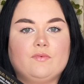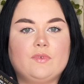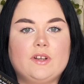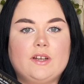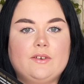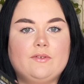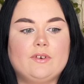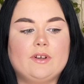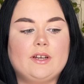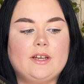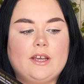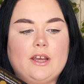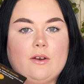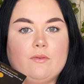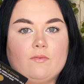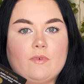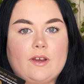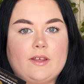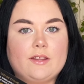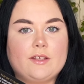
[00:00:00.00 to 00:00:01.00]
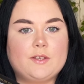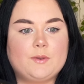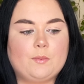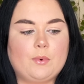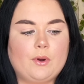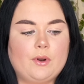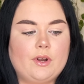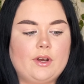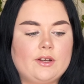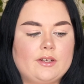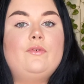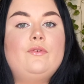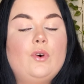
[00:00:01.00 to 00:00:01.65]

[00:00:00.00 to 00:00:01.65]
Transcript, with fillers: really, really rate this product.